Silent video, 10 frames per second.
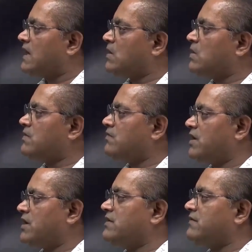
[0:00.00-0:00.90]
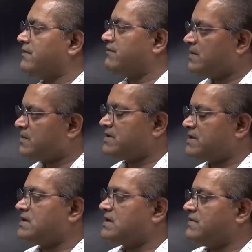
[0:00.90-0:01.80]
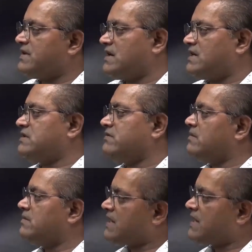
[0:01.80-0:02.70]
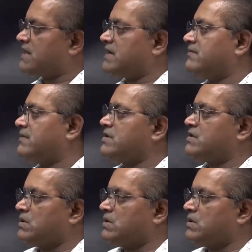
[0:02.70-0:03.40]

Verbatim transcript: around 40 to 50% of the energy will be collected from the